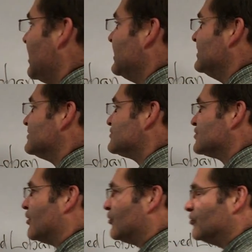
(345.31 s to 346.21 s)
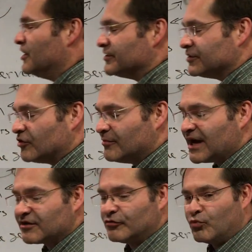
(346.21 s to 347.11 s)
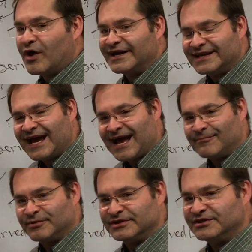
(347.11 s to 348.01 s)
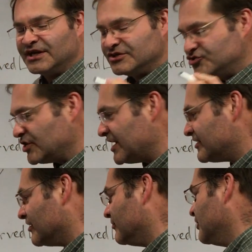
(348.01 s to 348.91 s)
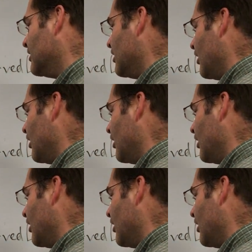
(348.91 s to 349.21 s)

made it so that no matter what happened, Jacob